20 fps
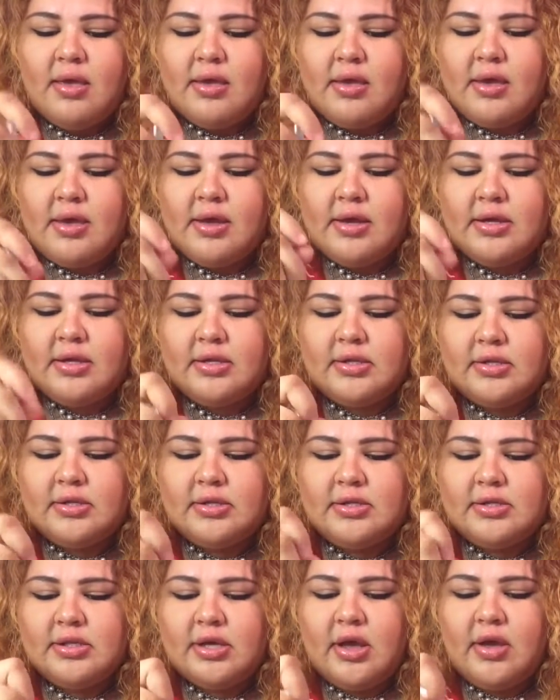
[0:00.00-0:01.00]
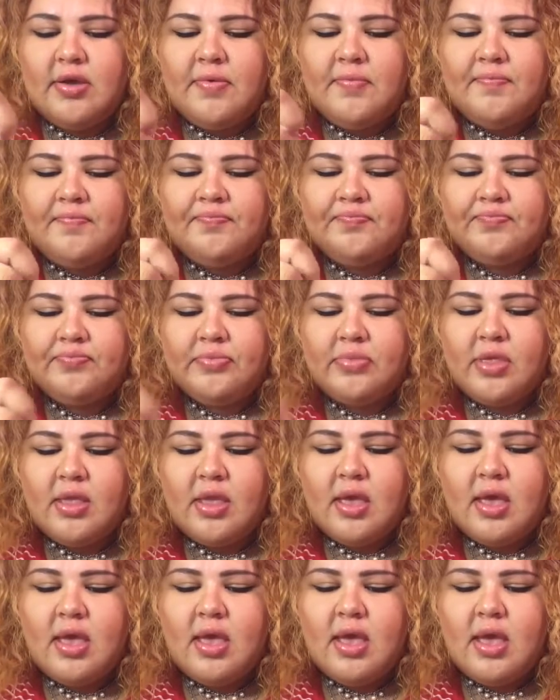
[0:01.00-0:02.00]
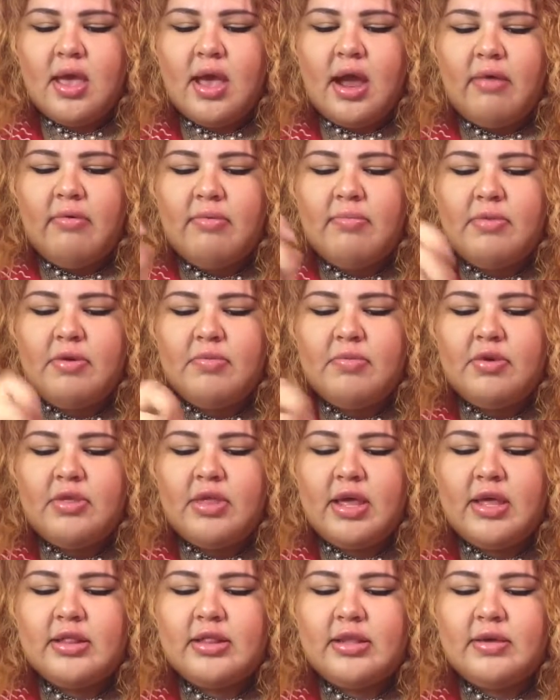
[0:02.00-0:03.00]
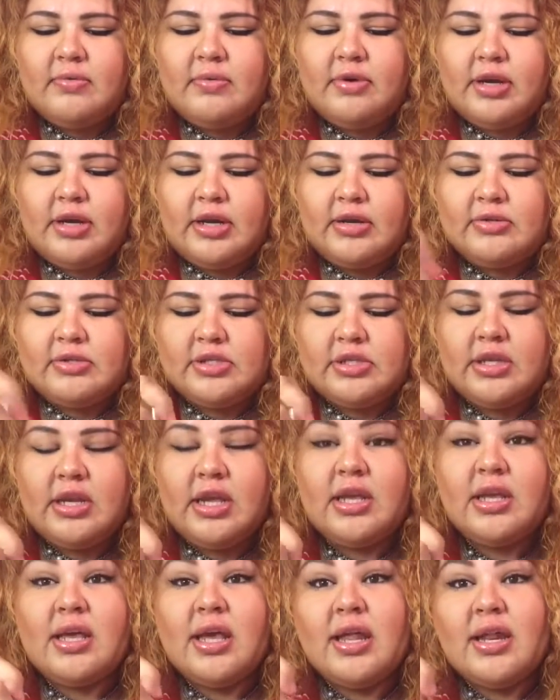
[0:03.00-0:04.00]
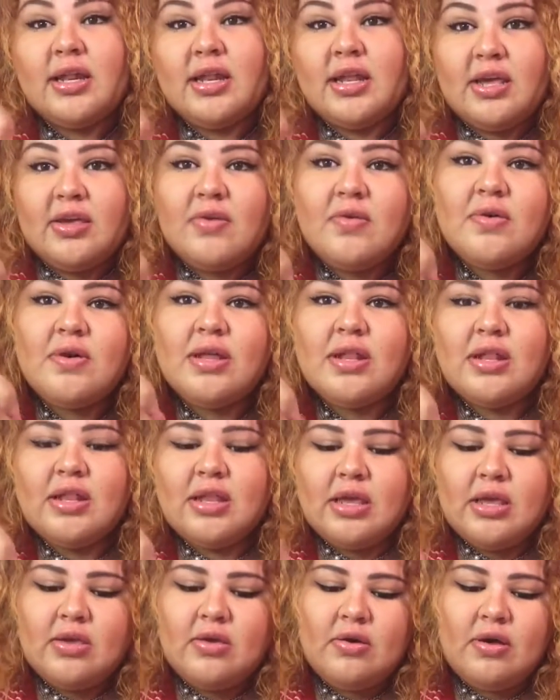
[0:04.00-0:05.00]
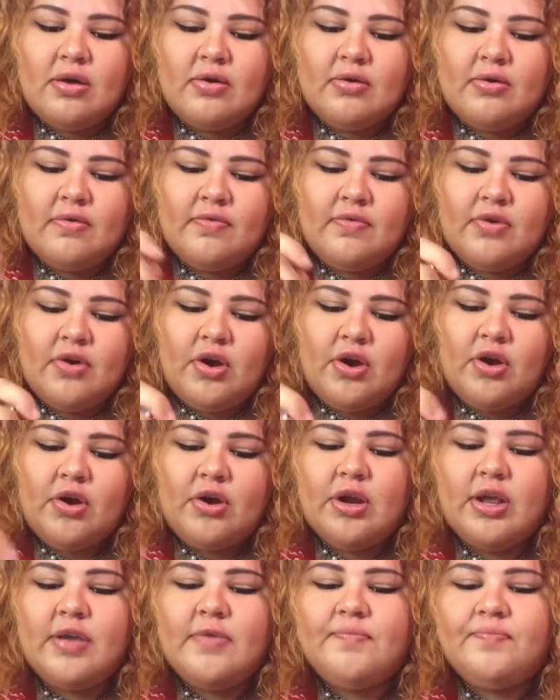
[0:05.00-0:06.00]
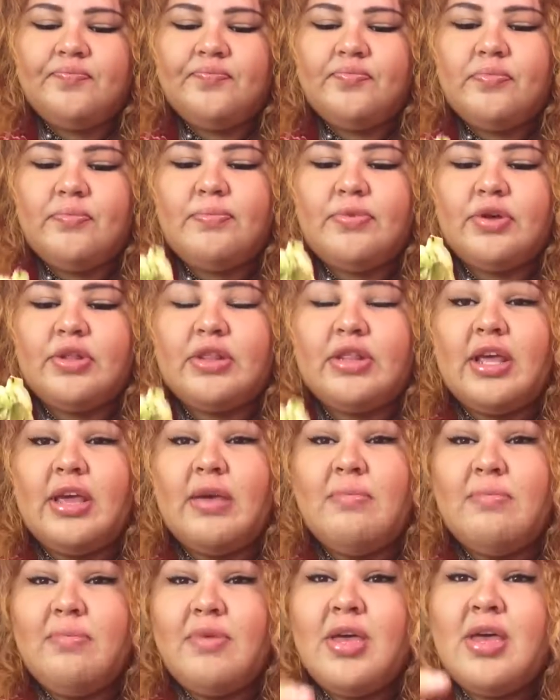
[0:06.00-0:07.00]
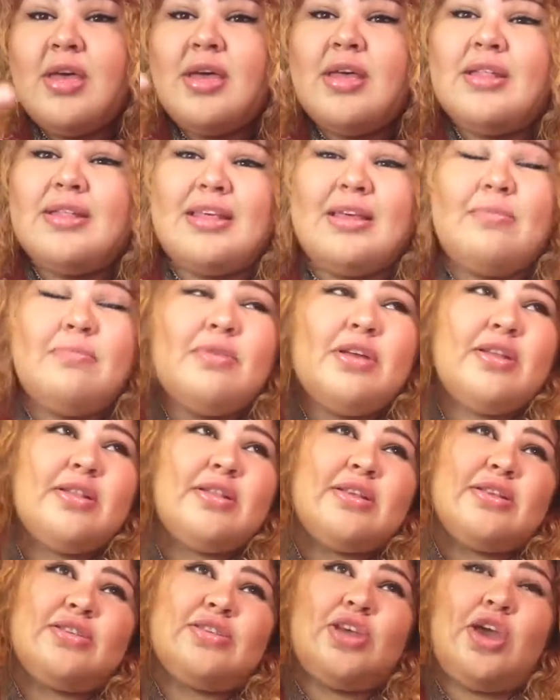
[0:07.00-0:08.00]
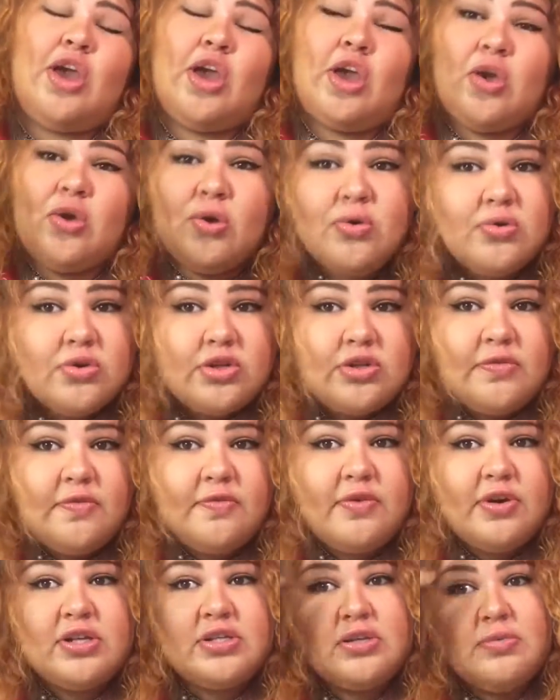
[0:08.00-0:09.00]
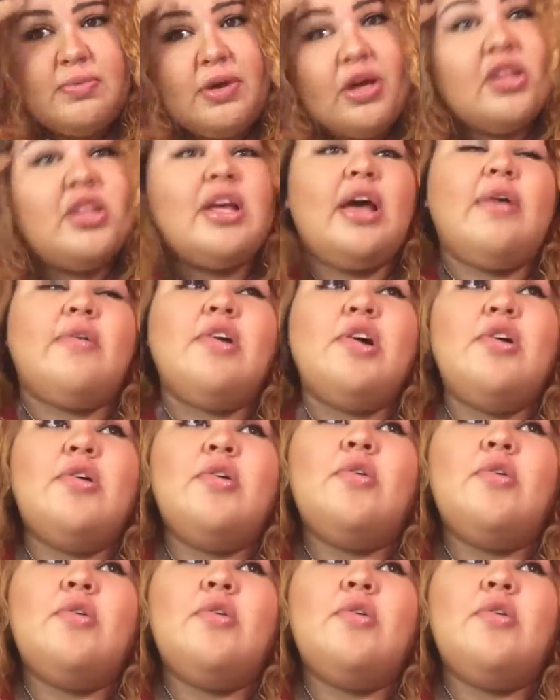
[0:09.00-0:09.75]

And I remember that they were announcing like El Nino, El Nino. I don't know if you heard it, but they made this huge fuss about that.